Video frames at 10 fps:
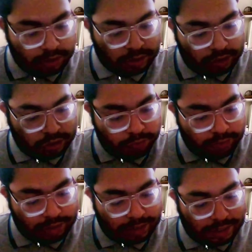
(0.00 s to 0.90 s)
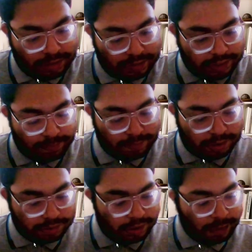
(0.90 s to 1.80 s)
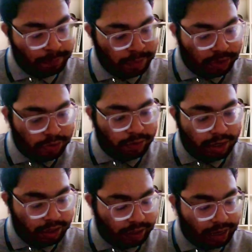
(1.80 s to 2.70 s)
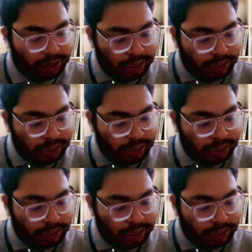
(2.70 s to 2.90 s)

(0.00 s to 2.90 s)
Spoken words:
you will get the same answer. You can try